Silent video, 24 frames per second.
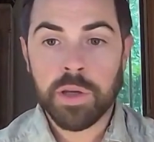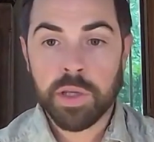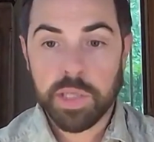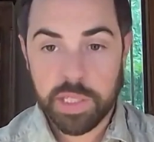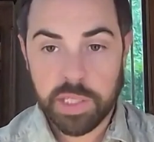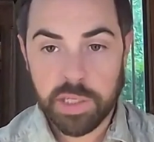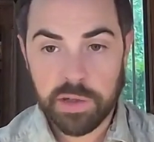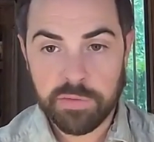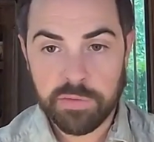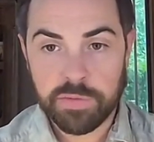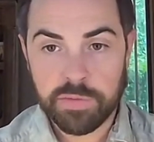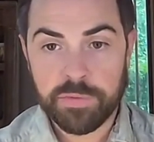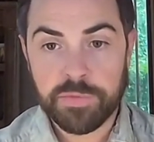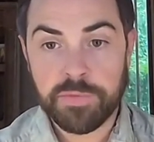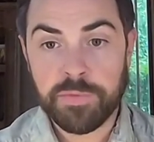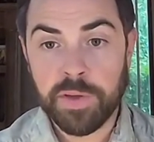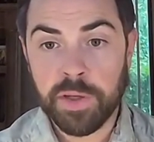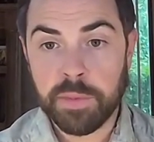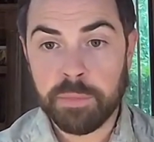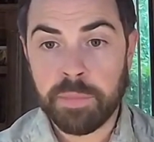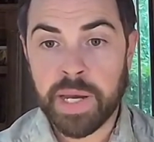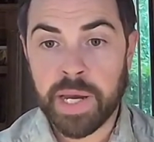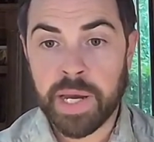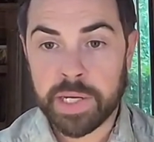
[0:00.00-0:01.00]
give
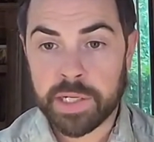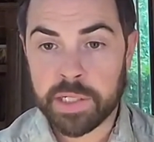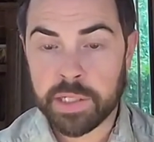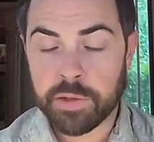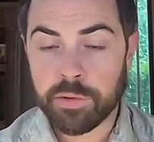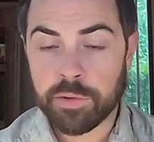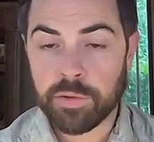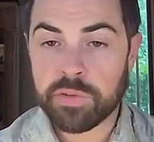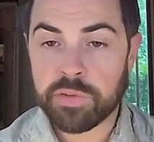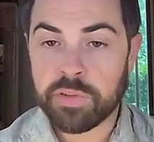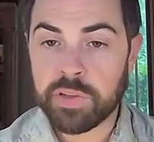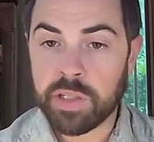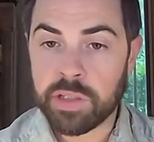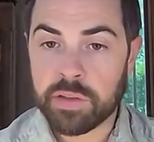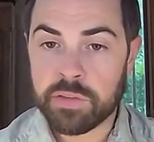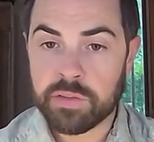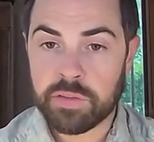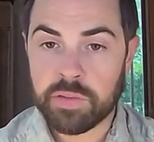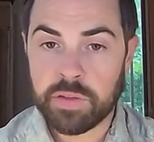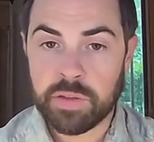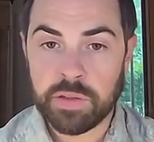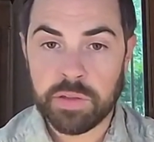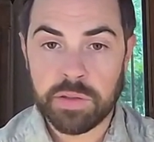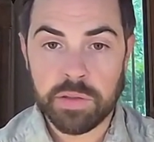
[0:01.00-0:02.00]
feedback and critiques
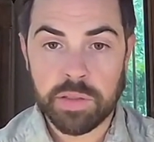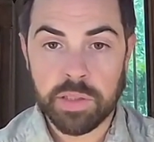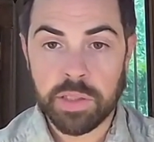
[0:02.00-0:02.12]
and,